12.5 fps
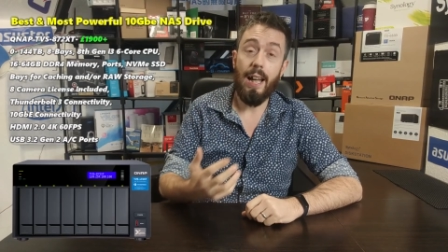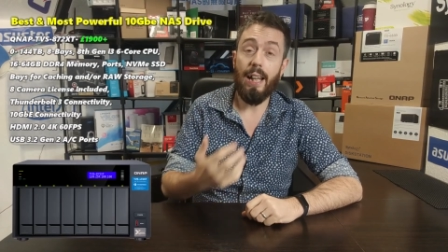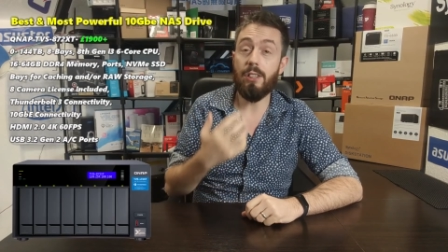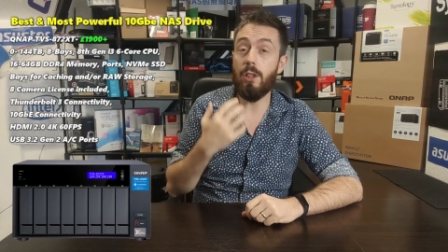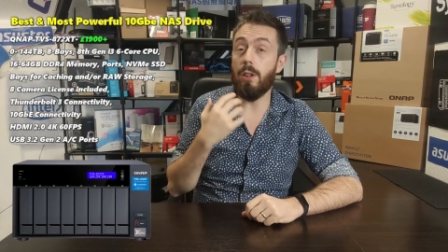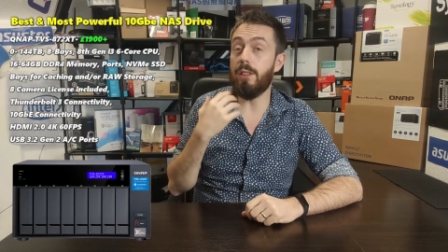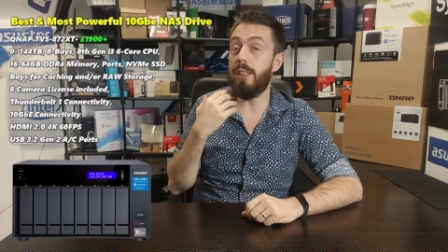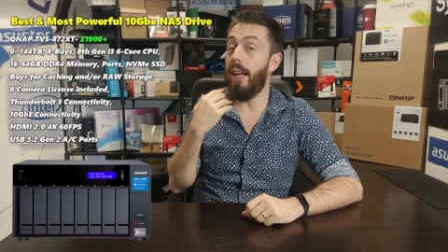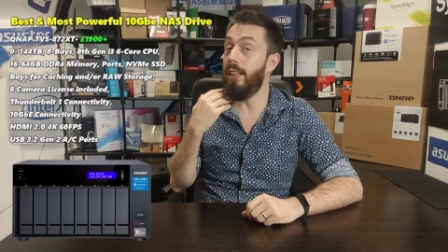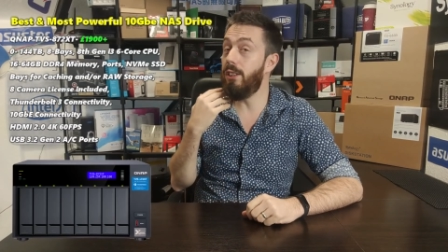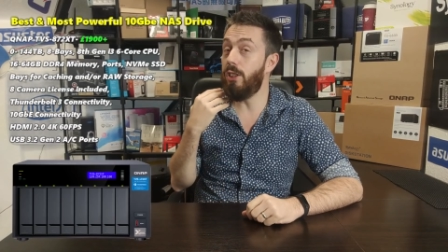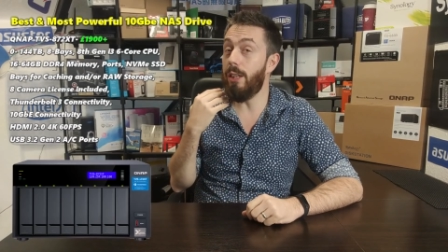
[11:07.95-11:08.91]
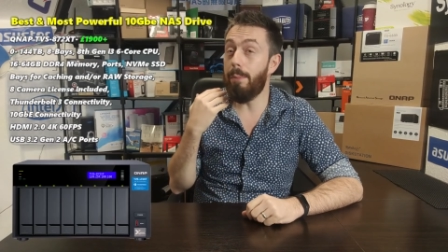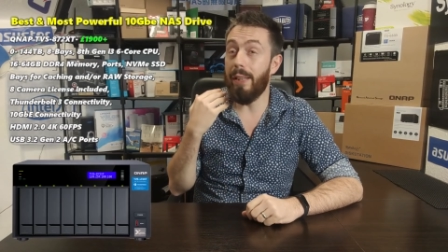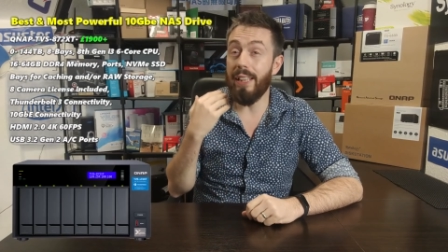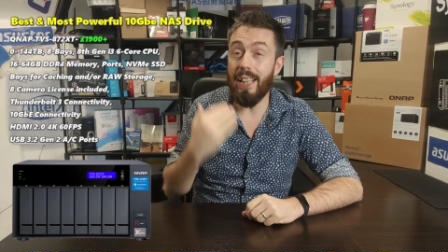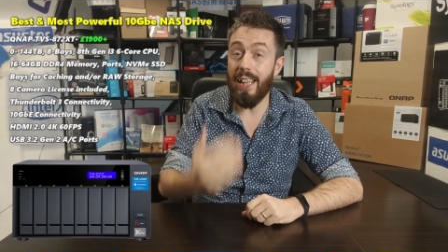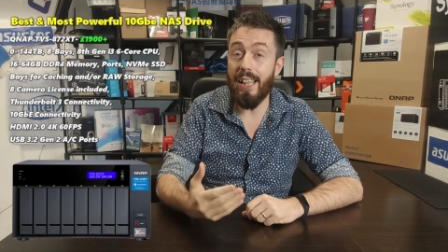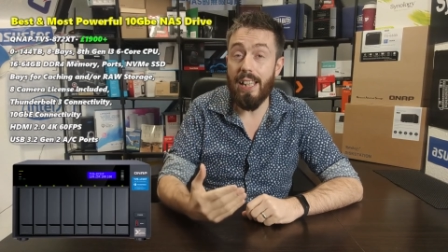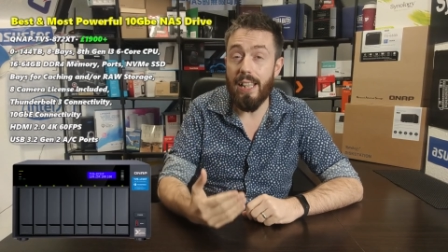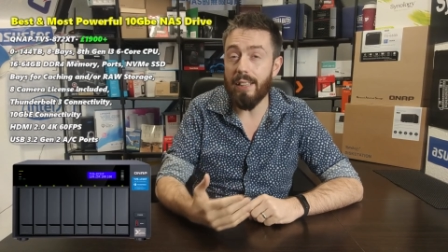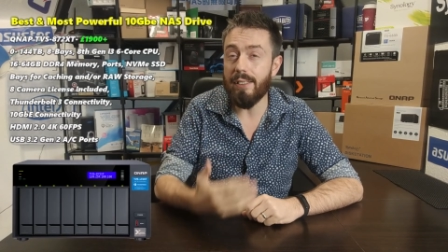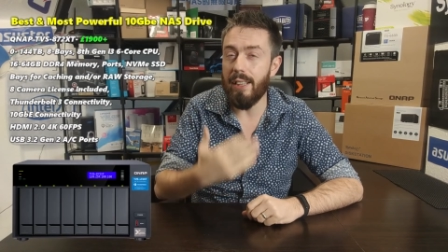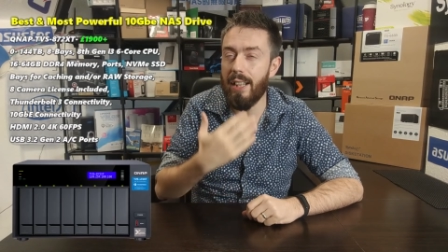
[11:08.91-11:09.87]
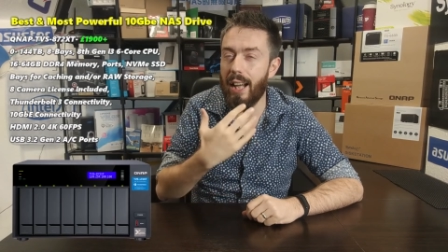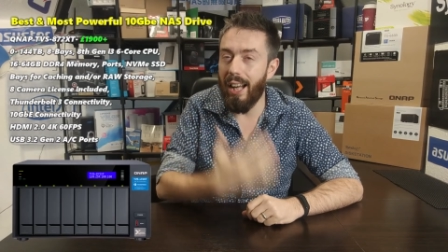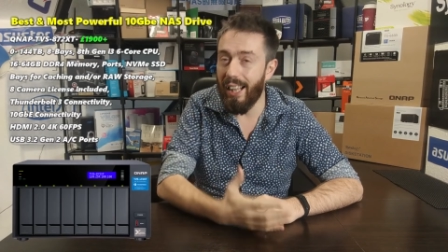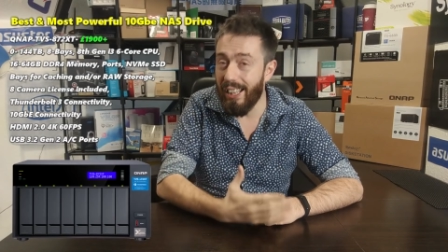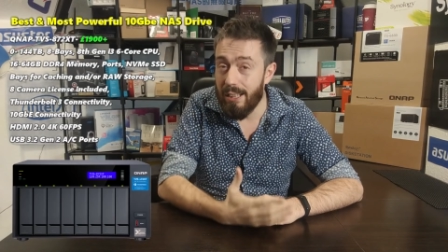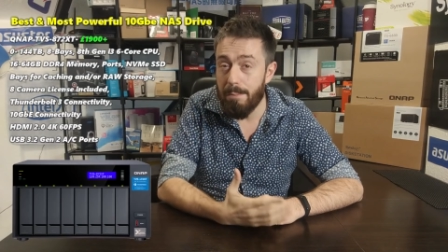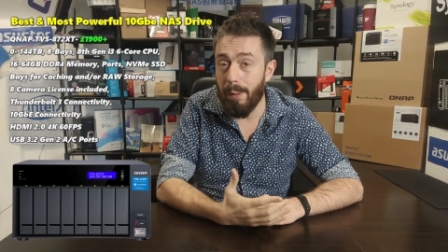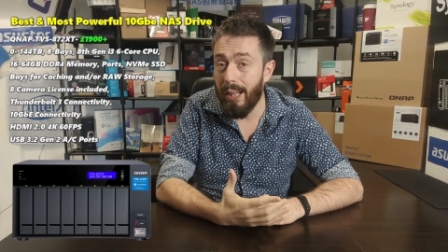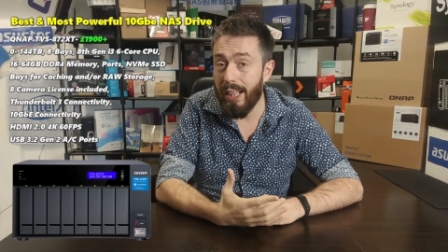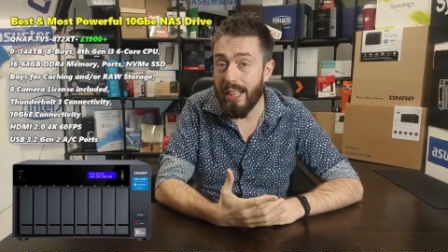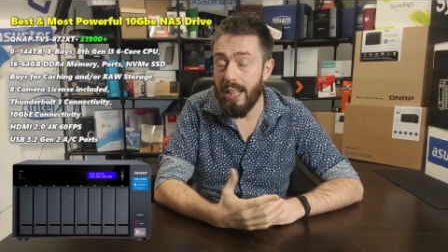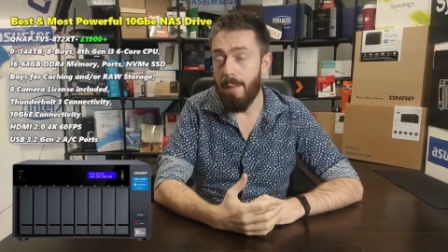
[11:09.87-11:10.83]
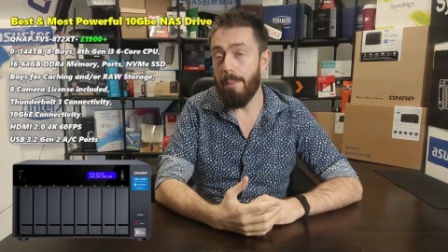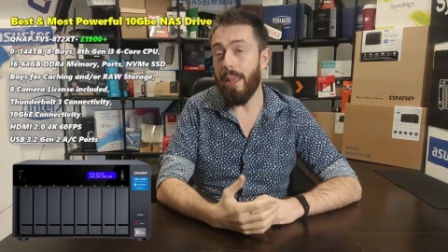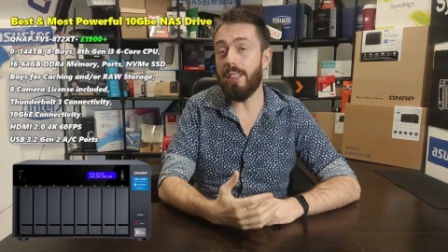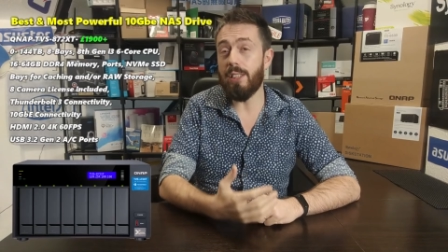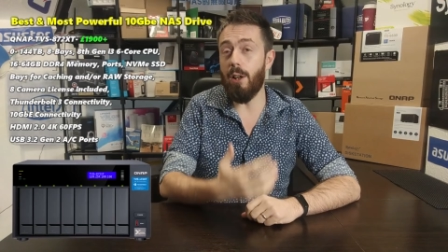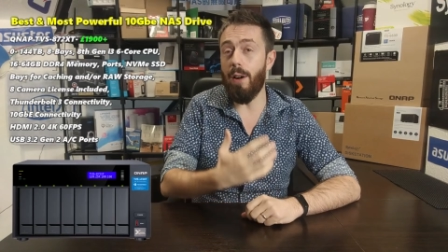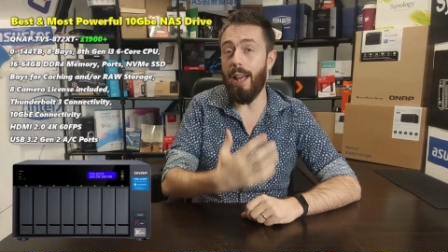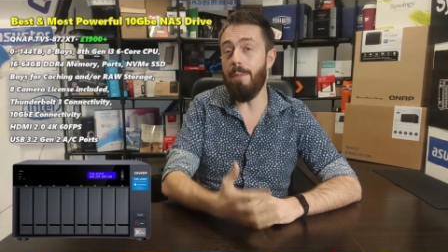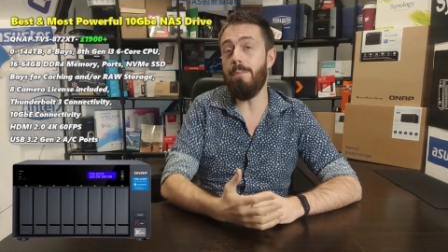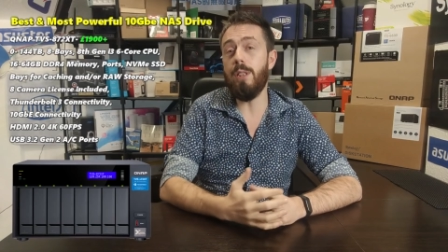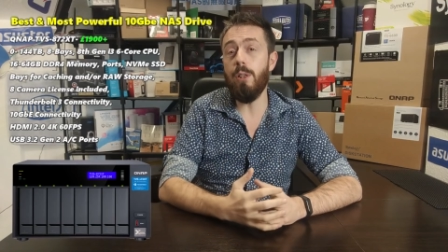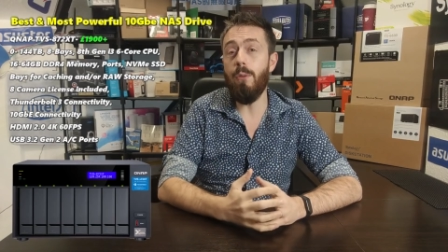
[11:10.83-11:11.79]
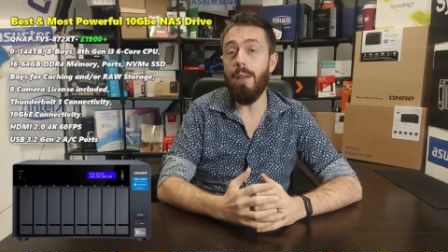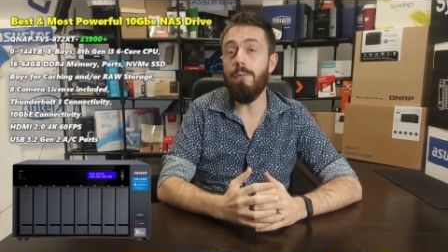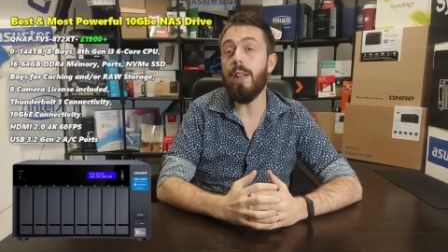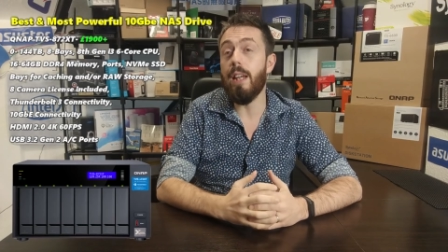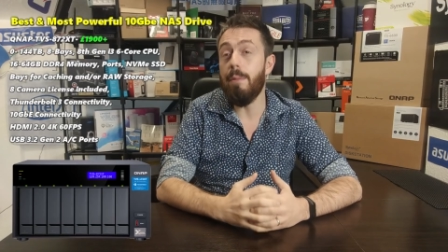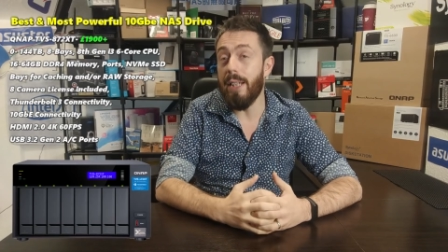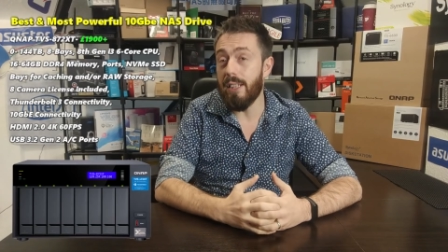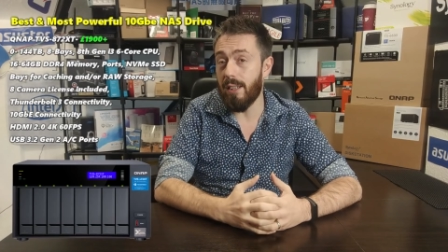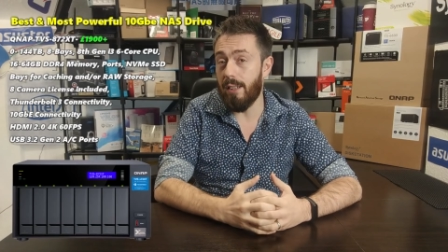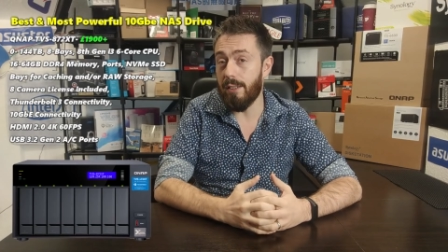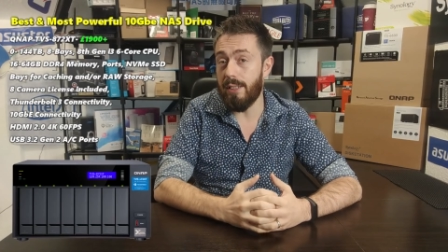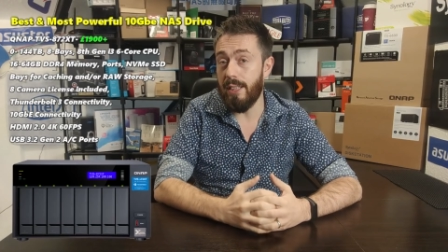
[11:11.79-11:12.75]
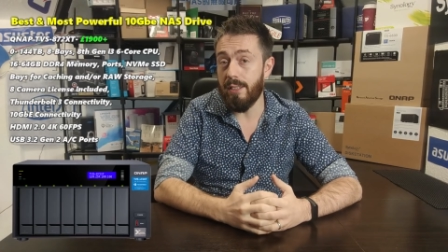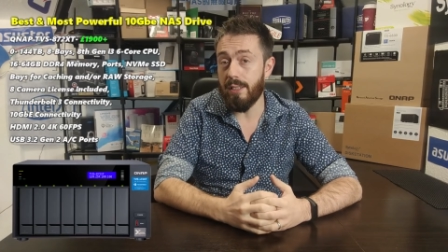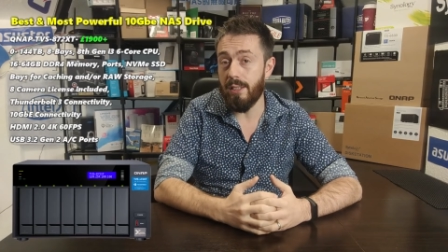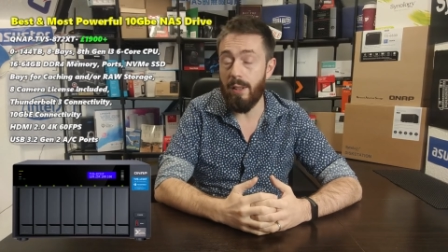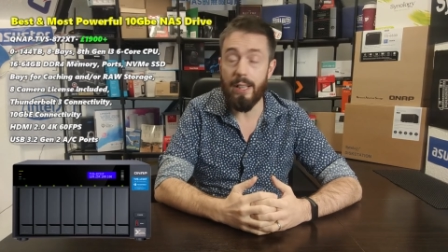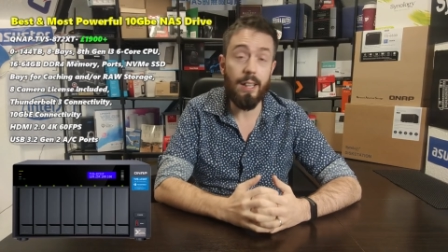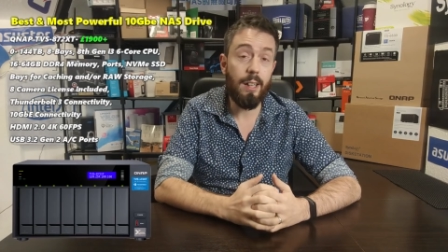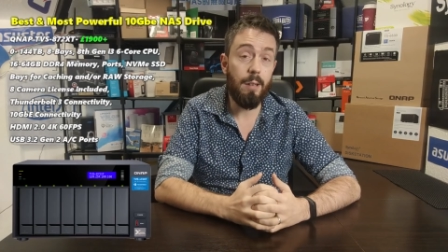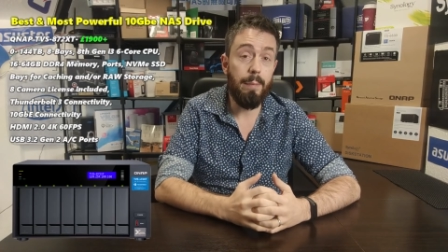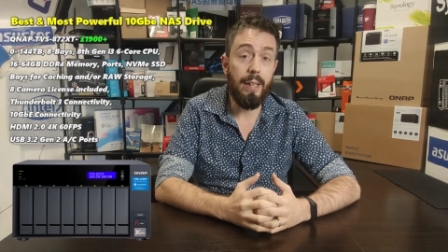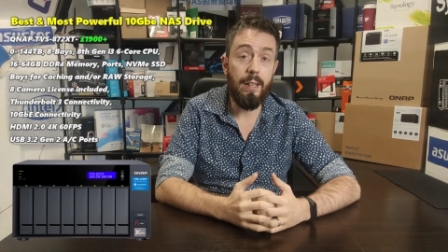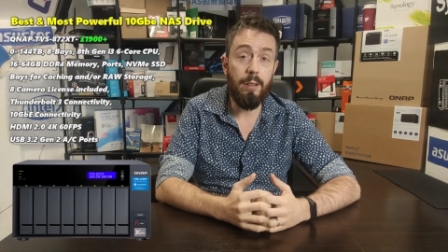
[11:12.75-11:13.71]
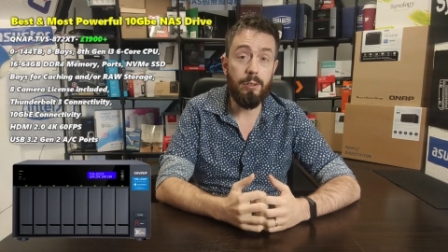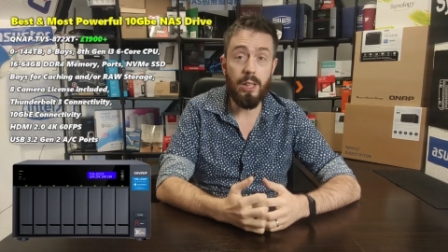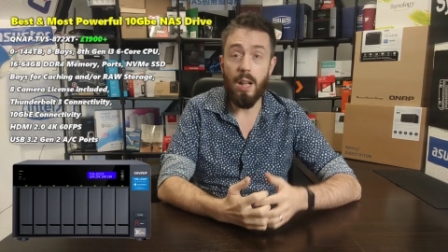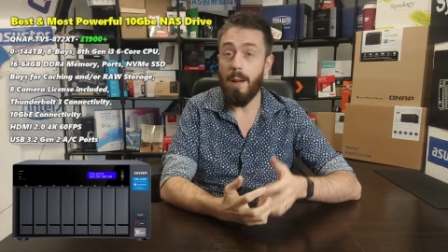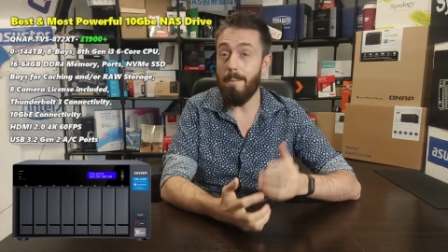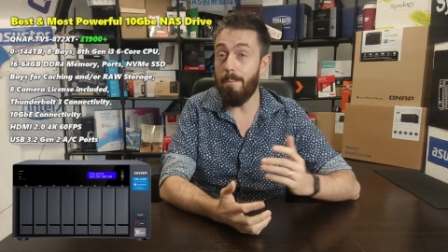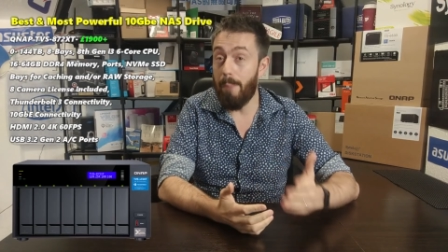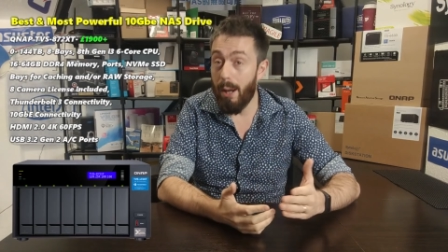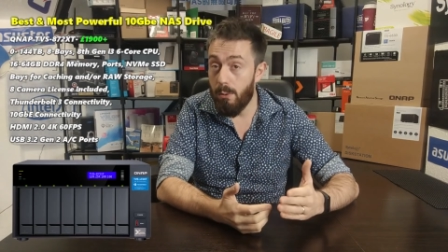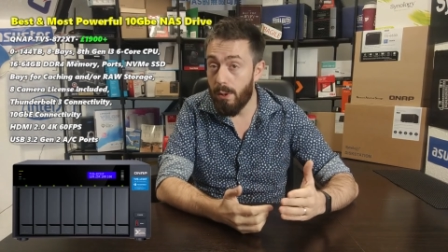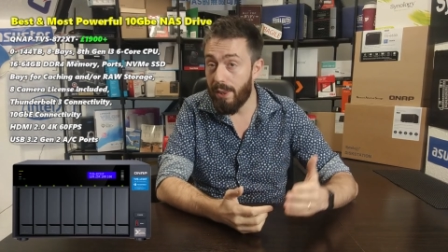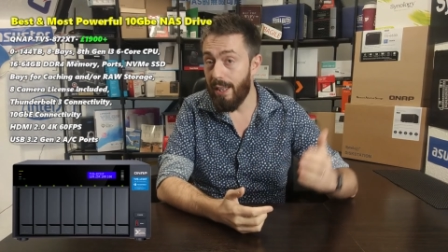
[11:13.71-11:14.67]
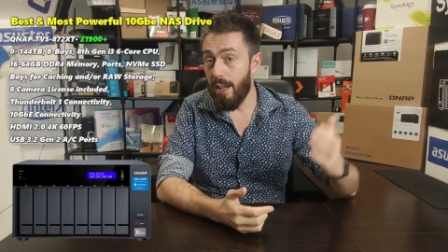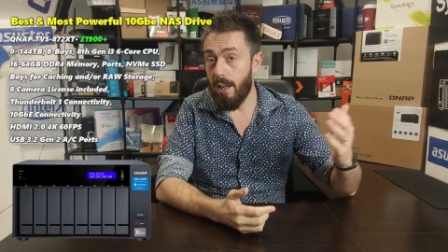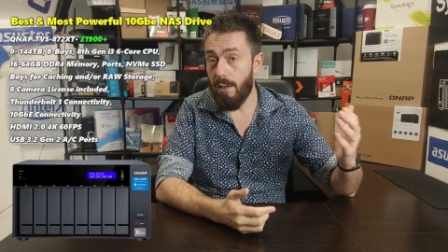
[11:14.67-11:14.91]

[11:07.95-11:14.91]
It's got ten G b E. It's an eight bay. It's got M two N V M e slots inside that can be used both